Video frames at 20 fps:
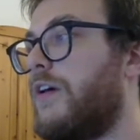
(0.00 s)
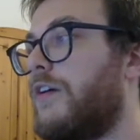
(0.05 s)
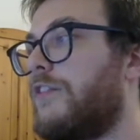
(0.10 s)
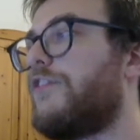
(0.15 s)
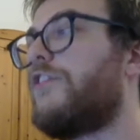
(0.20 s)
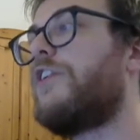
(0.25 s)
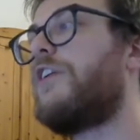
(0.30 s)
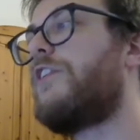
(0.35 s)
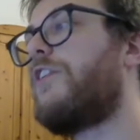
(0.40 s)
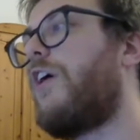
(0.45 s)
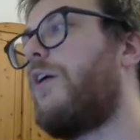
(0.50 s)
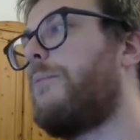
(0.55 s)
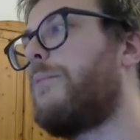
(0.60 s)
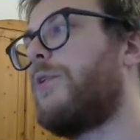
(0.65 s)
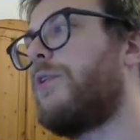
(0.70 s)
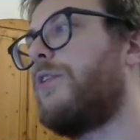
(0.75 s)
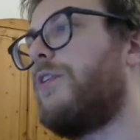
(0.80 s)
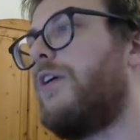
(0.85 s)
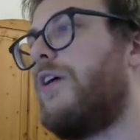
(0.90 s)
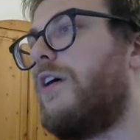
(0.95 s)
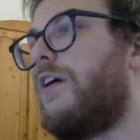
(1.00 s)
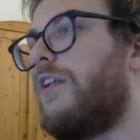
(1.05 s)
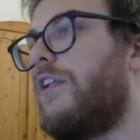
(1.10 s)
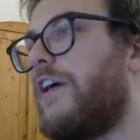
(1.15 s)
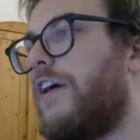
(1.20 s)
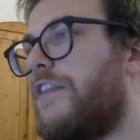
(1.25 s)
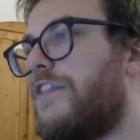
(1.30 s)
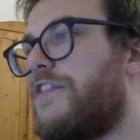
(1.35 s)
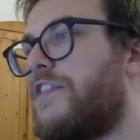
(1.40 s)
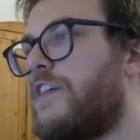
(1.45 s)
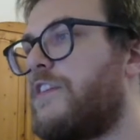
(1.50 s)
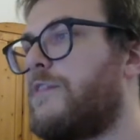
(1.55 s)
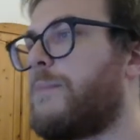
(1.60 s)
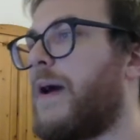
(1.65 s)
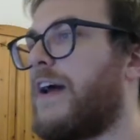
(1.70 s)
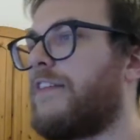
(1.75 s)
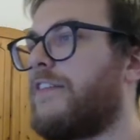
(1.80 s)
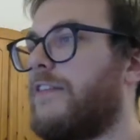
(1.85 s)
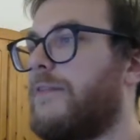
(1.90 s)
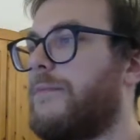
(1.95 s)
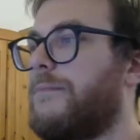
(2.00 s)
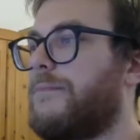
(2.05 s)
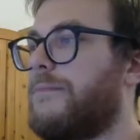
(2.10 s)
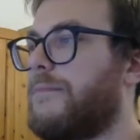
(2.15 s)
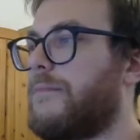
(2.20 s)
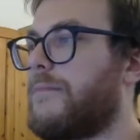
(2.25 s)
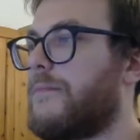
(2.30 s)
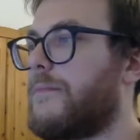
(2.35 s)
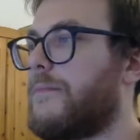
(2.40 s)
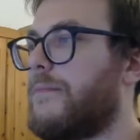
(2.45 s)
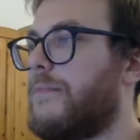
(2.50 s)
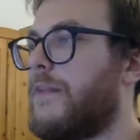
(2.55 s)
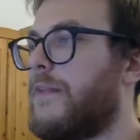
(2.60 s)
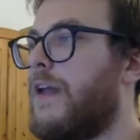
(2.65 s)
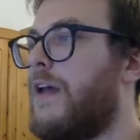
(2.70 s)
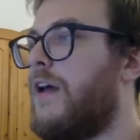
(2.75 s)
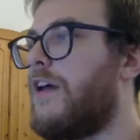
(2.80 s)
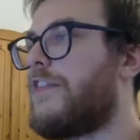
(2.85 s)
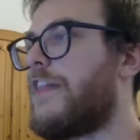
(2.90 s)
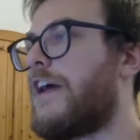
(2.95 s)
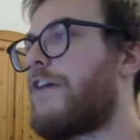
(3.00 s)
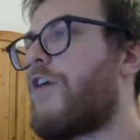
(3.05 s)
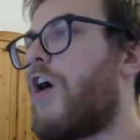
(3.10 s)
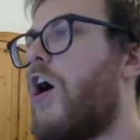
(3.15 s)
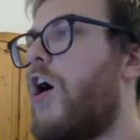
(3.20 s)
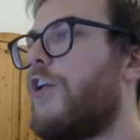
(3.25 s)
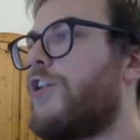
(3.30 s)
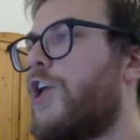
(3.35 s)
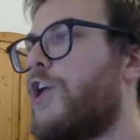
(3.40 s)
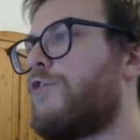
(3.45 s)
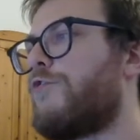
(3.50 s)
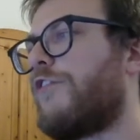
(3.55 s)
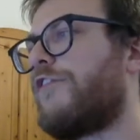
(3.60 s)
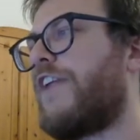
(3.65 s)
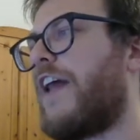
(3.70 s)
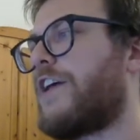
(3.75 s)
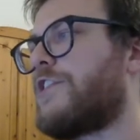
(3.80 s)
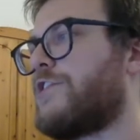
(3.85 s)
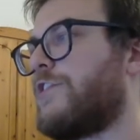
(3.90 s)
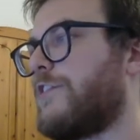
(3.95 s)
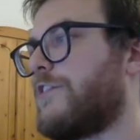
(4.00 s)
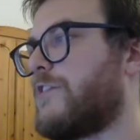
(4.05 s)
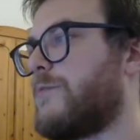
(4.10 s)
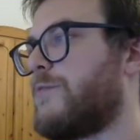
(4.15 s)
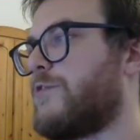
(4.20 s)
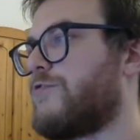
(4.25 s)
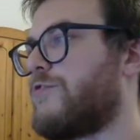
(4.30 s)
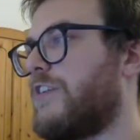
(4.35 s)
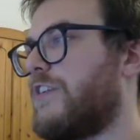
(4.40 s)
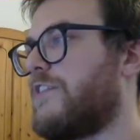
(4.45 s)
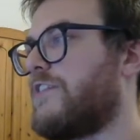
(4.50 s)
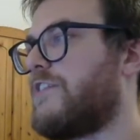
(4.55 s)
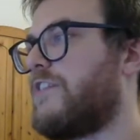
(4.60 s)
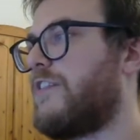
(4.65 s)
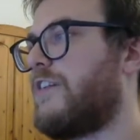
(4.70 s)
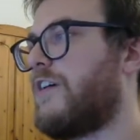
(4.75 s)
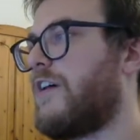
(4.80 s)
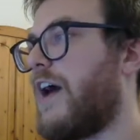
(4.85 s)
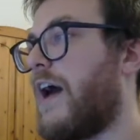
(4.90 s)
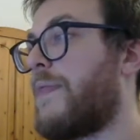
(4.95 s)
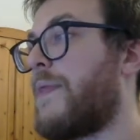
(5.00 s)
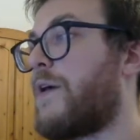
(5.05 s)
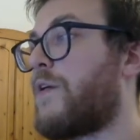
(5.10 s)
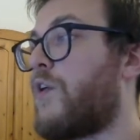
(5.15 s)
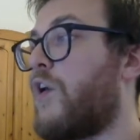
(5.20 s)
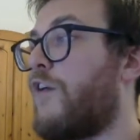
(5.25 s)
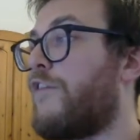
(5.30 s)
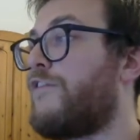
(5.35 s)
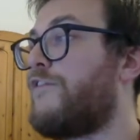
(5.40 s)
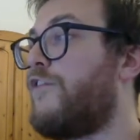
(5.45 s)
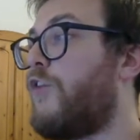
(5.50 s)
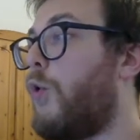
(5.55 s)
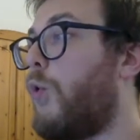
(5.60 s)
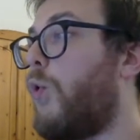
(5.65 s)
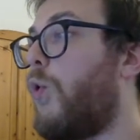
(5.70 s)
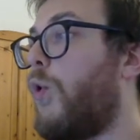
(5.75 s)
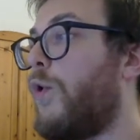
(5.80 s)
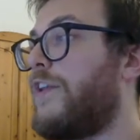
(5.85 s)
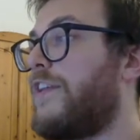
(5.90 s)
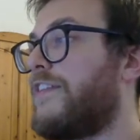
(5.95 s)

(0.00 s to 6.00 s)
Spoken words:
For an example, look at this pattern. There are no reflectional symmetries, and there are 4